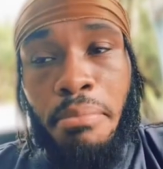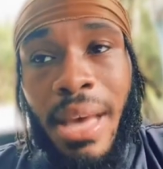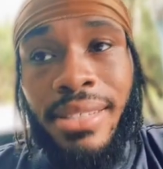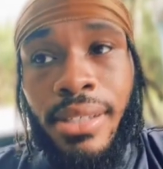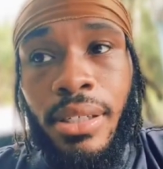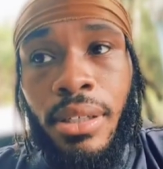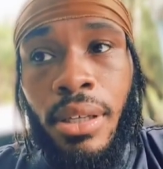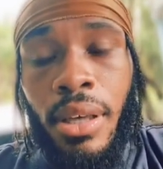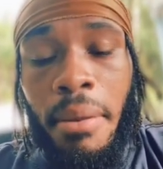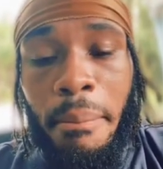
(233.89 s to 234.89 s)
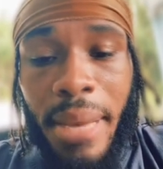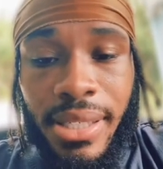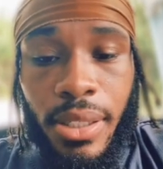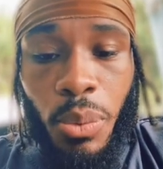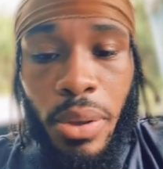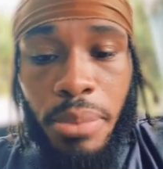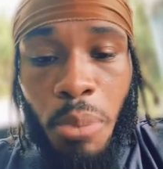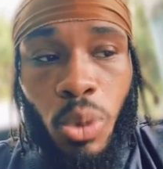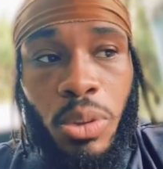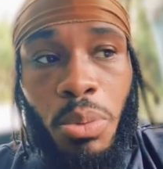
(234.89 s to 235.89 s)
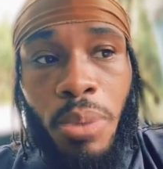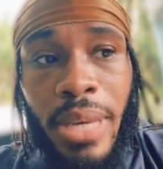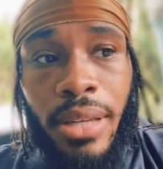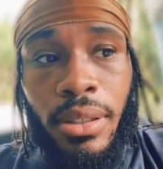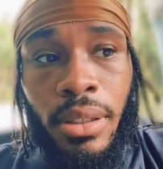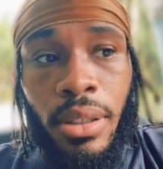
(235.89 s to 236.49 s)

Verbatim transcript: messing messing with multiple men,